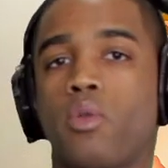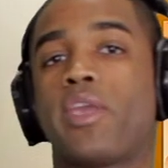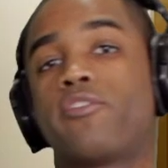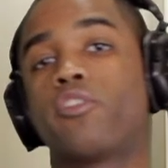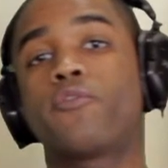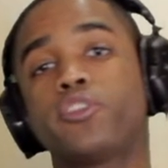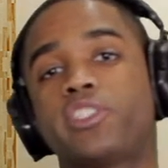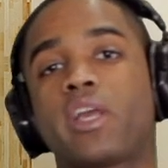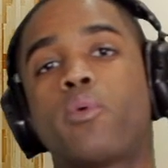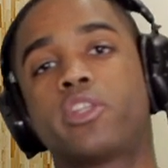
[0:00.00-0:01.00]
Okay, so the
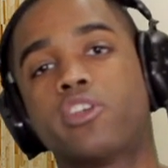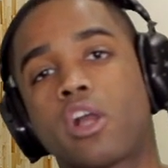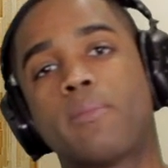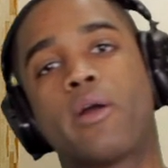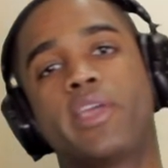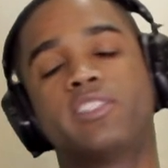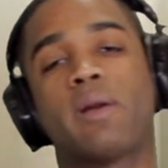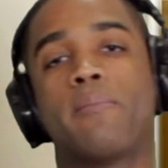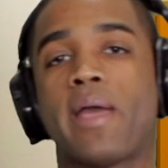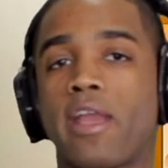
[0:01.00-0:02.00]
first thing I want to talk about is
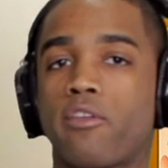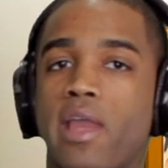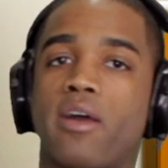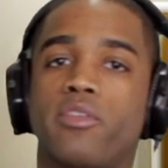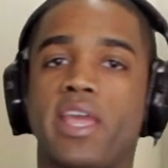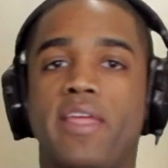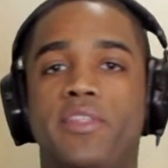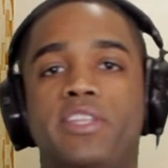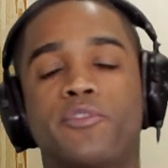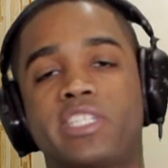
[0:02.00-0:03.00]
my background
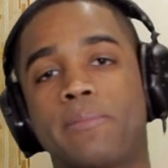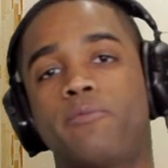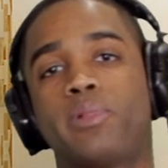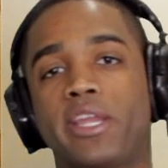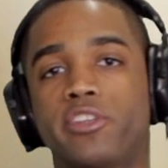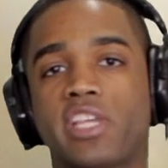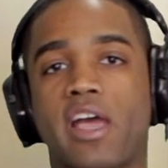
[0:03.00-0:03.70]
and the different type of players